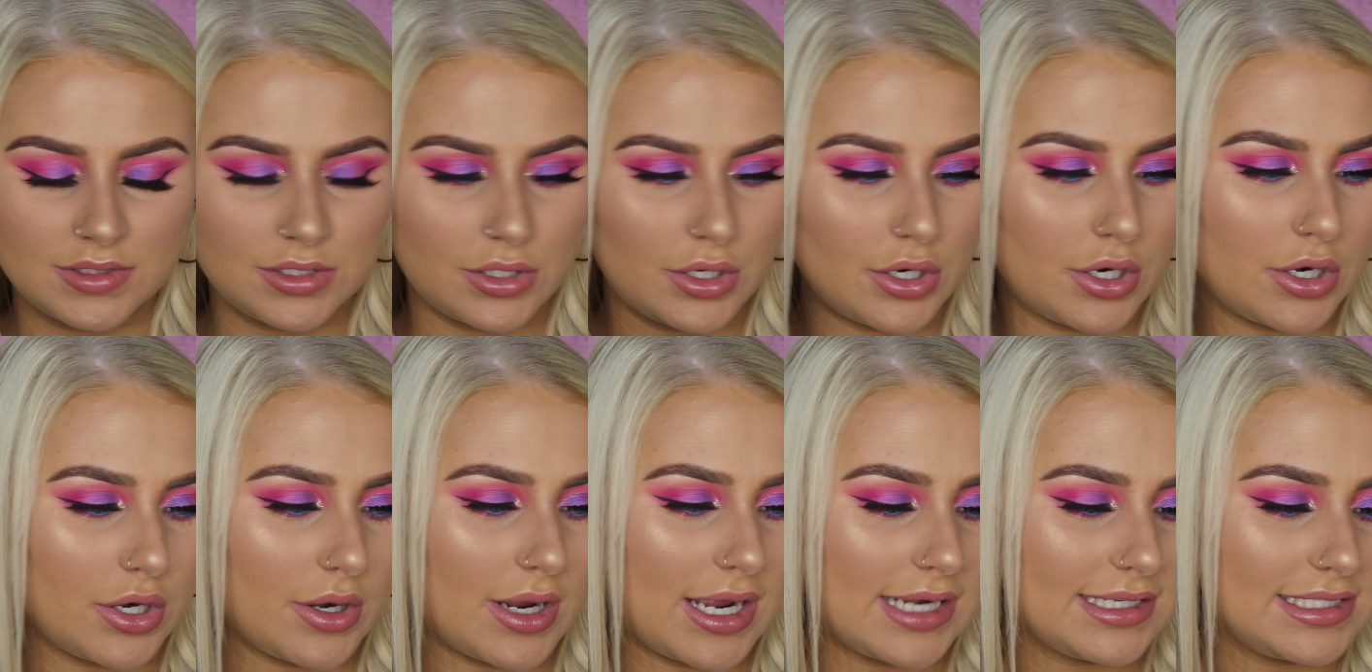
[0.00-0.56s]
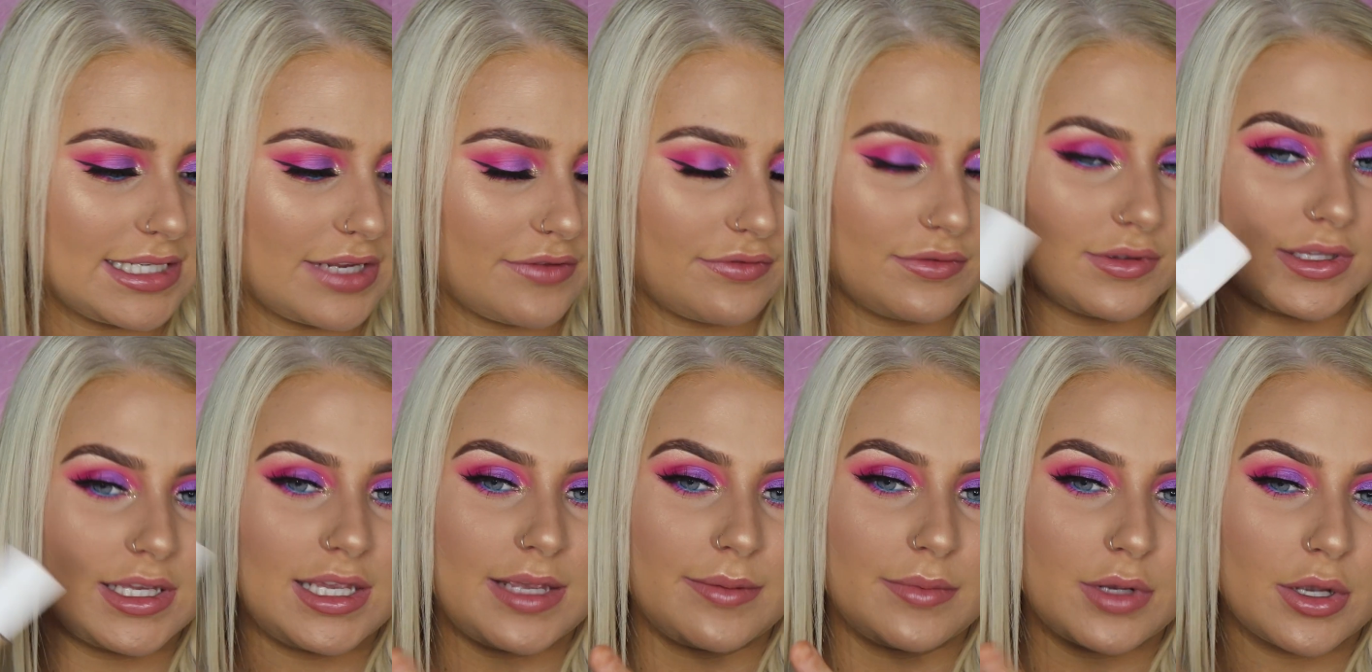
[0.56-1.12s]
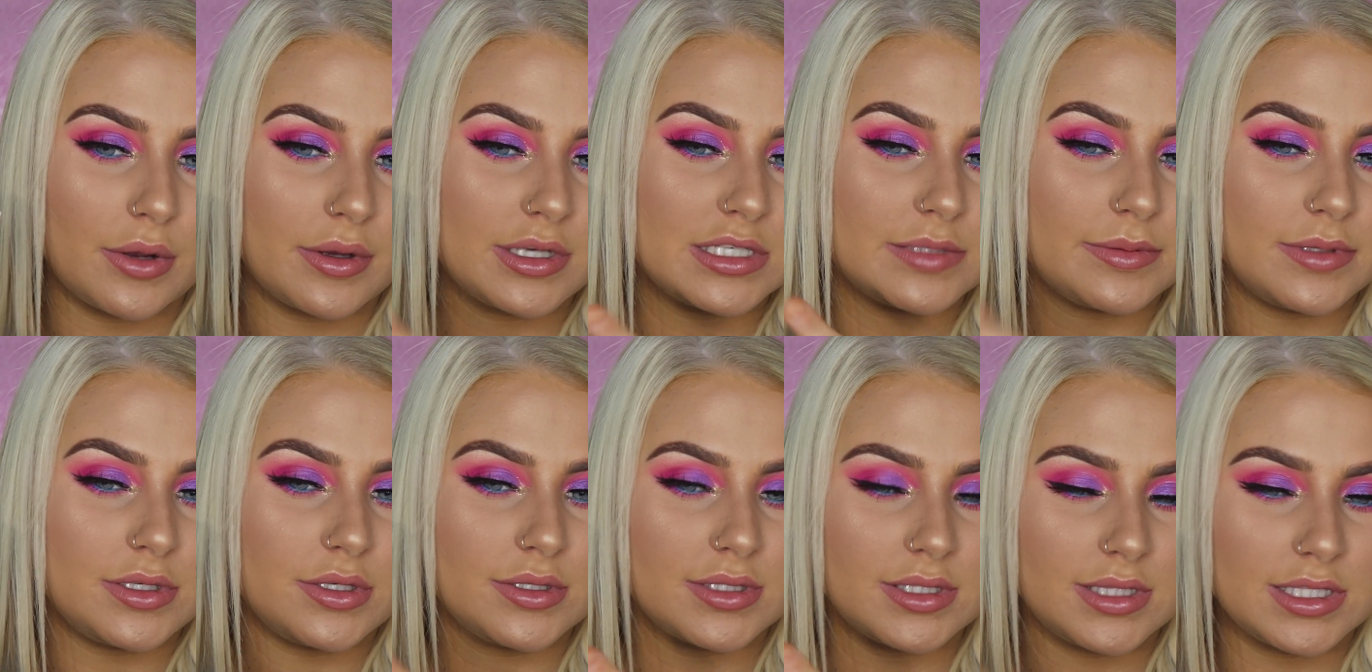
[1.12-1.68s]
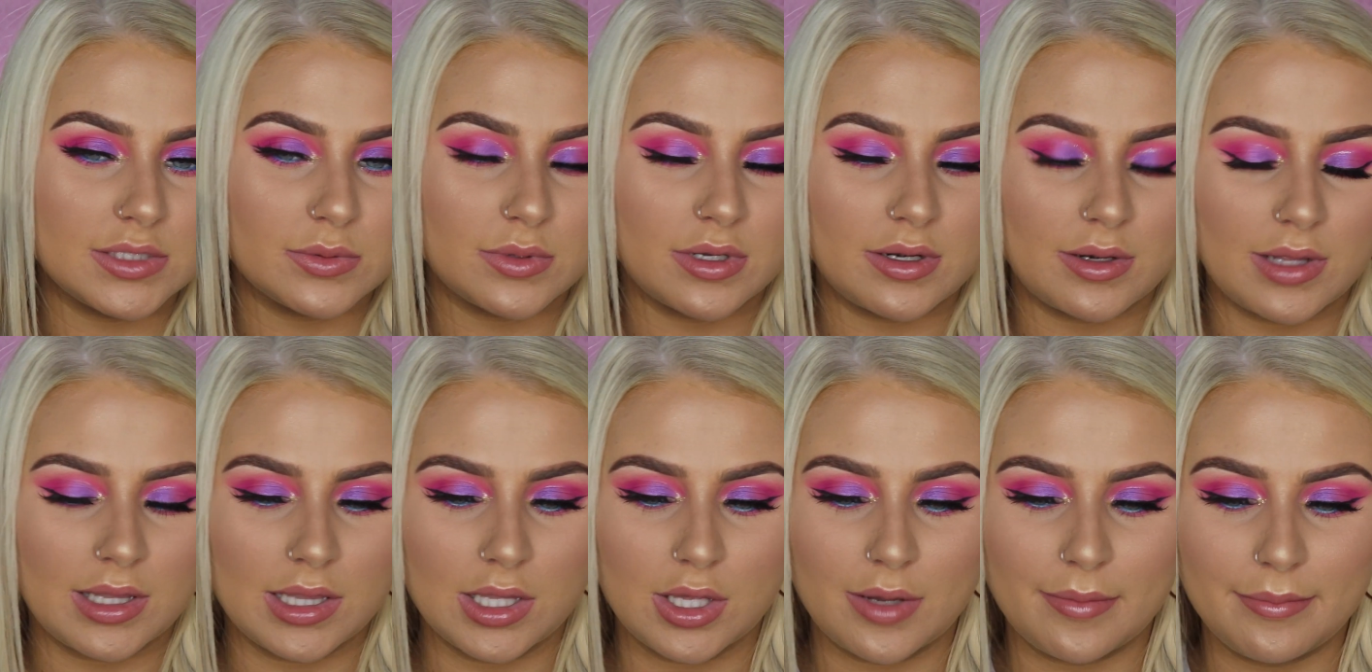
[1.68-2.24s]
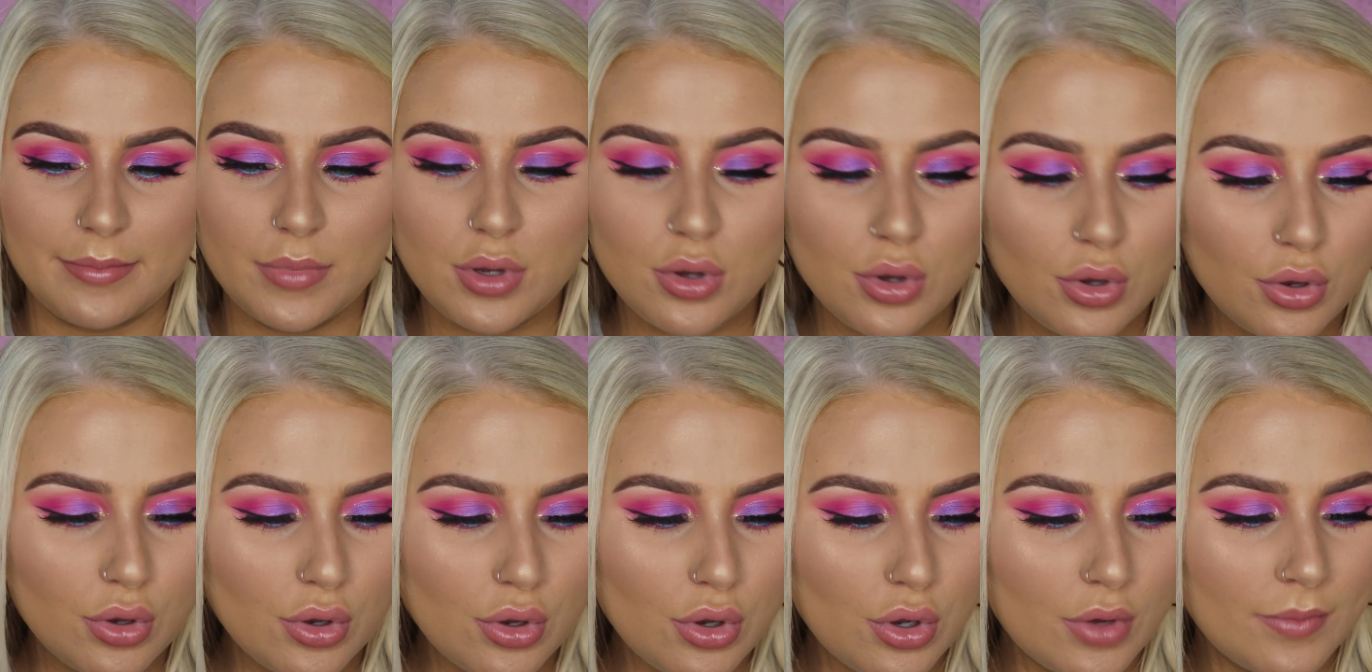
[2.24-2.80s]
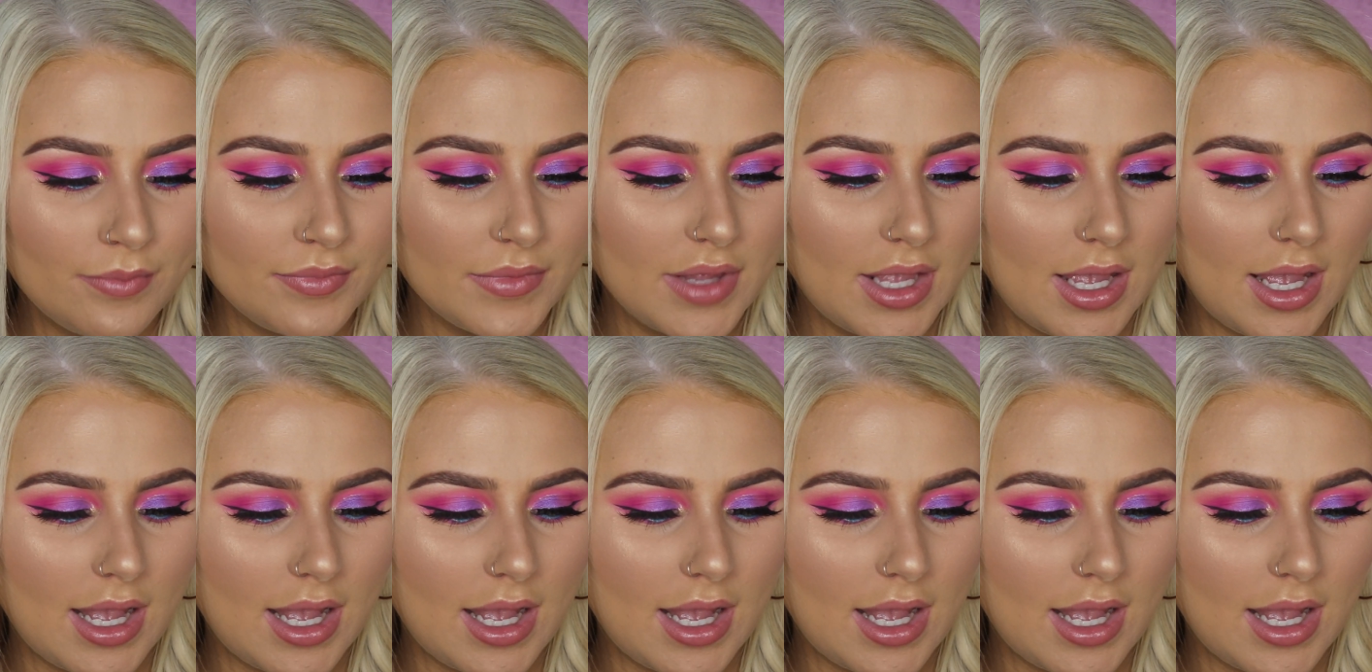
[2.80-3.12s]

so I definitely am going to be using this one a lot more.